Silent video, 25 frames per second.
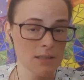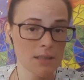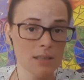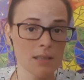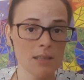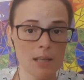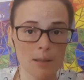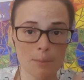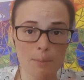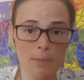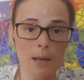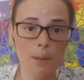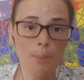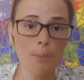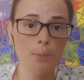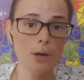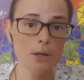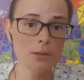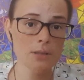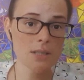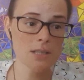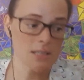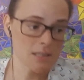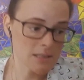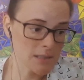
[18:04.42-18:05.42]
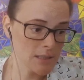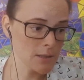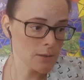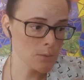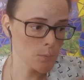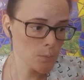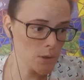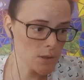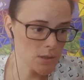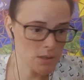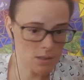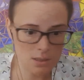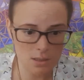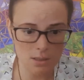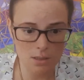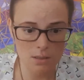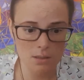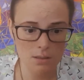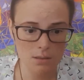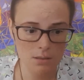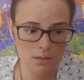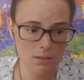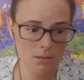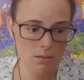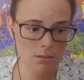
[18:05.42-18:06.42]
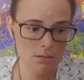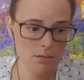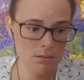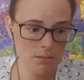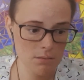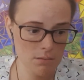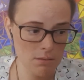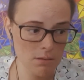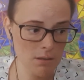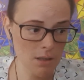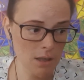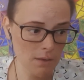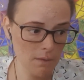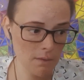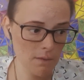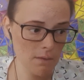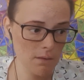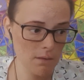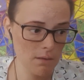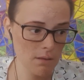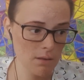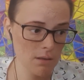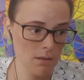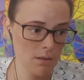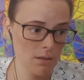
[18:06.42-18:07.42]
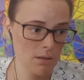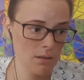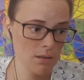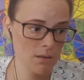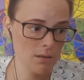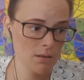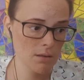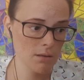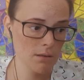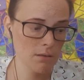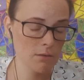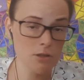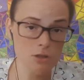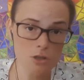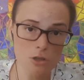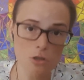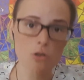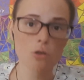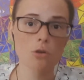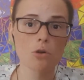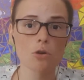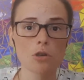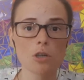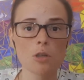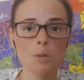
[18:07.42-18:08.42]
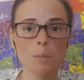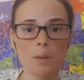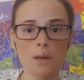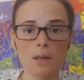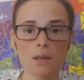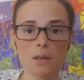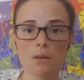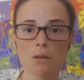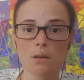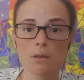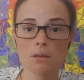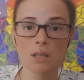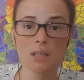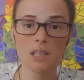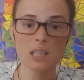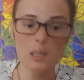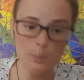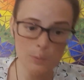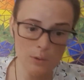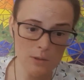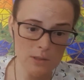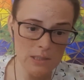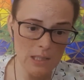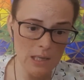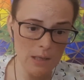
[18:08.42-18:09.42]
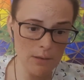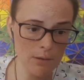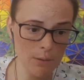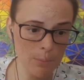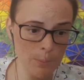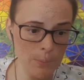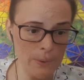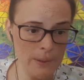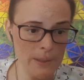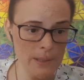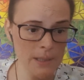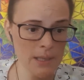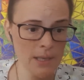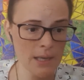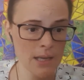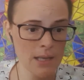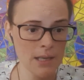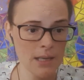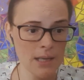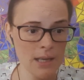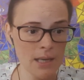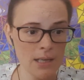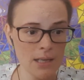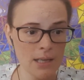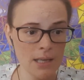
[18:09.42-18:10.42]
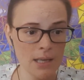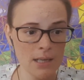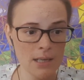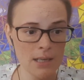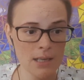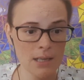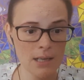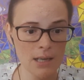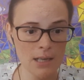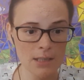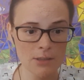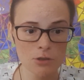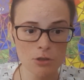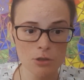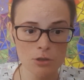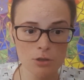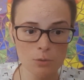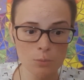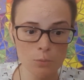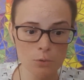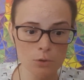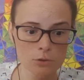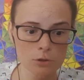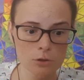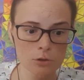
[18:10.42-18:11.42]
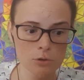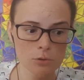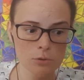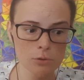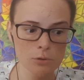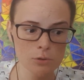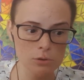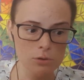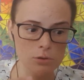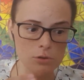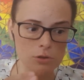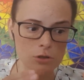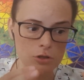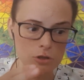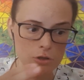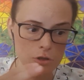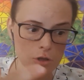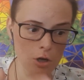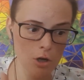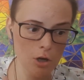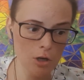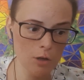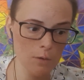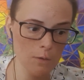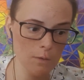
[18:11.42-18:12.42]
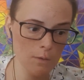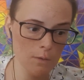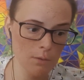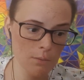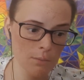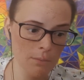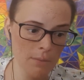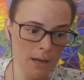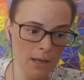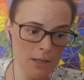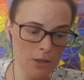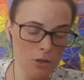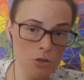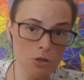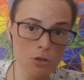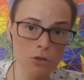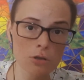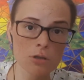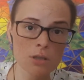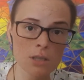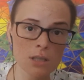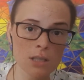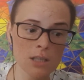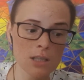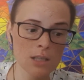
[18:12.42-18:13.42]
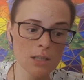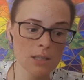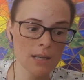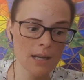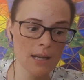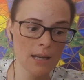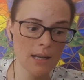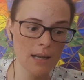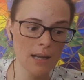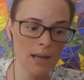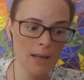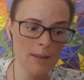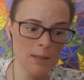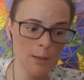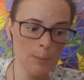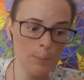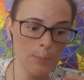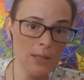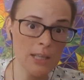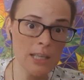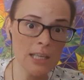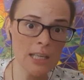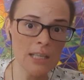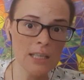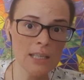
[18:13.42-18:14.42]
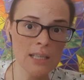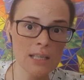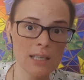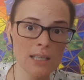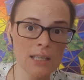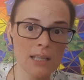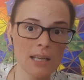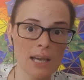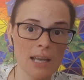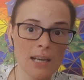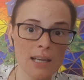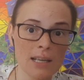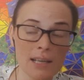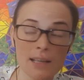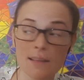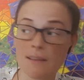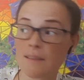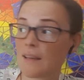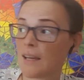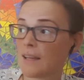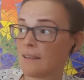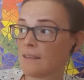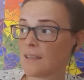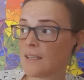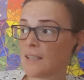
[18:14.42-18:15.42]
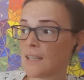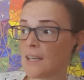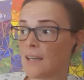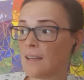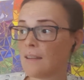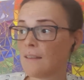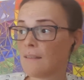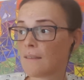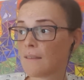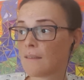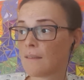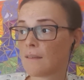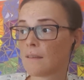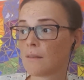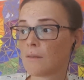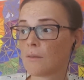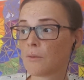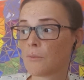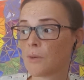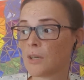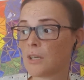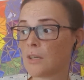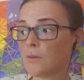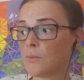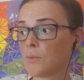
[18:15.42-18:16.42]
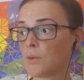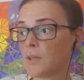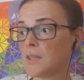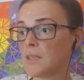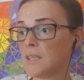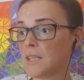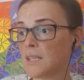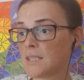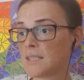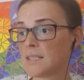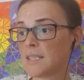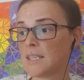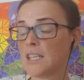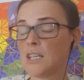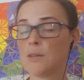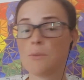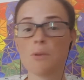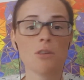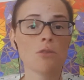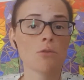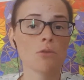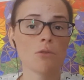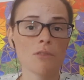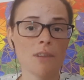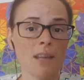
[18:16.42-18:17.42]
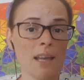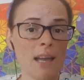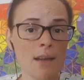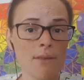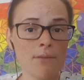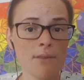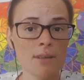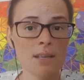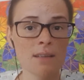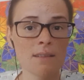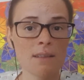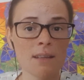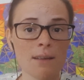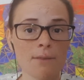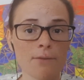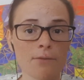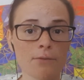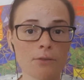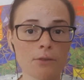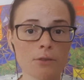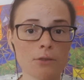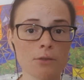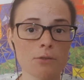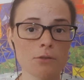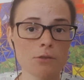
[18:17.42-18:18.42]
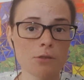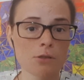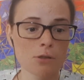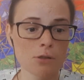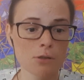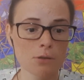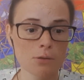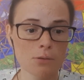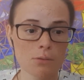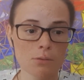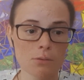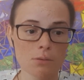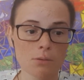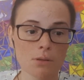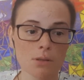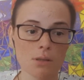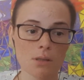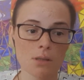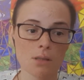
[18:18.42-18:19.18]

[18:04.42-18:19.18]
that my body still was not destroyed by all the chemotherapy, and I just wanted to start my journey at the beginning and not at the end, when they say we don't have anything for you. So